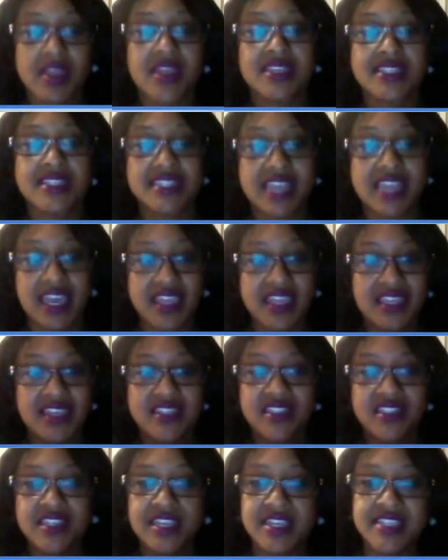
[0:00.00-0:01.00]
Say
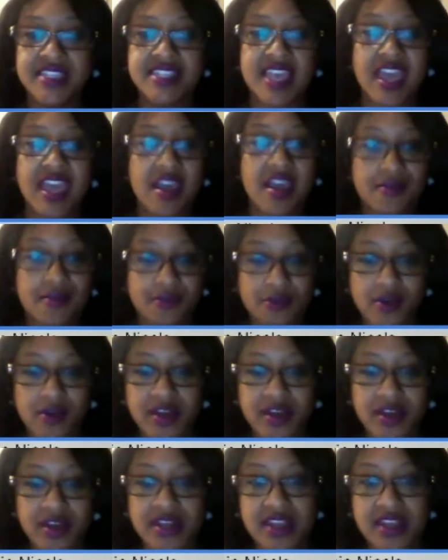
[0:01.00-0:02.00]
these things
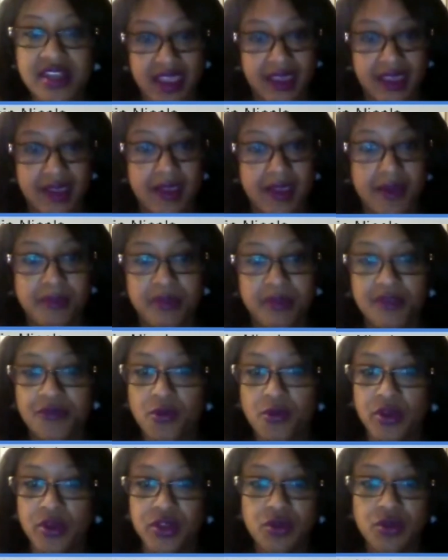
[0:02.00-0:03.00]
every day
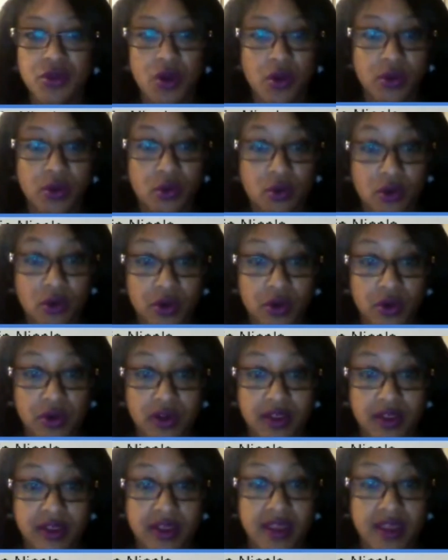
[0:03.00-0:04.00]
before you go to
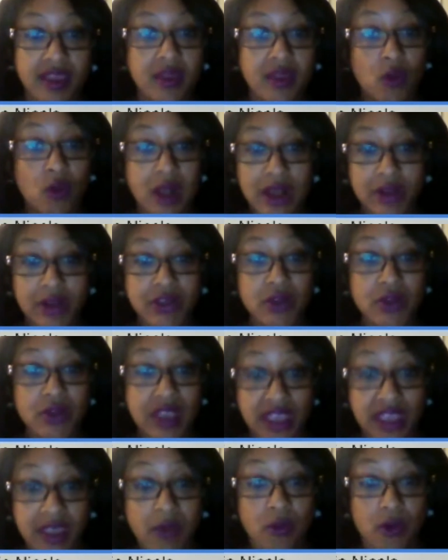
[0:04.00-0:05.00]
work and while you're
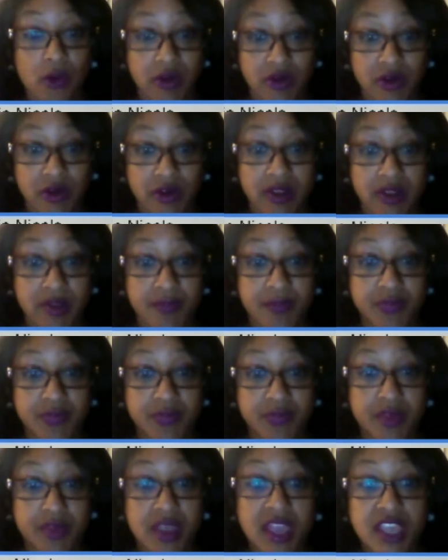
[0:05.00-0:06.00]
at work.
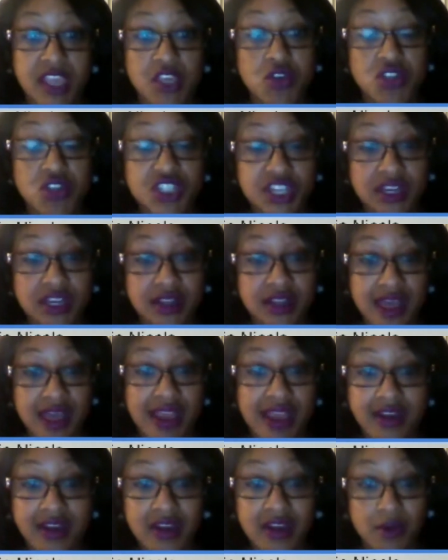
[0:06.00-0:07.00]
And you should
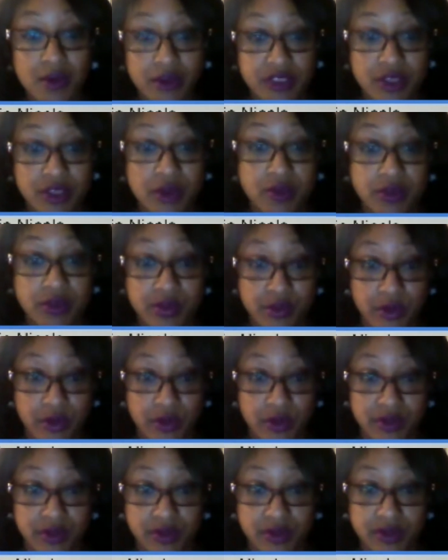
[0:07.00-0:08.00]
line up with those
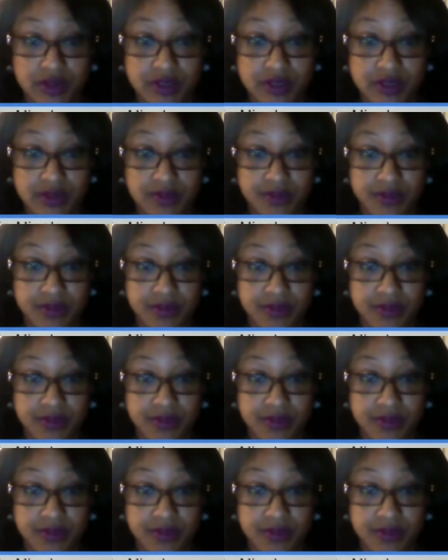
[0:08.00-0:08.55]
words.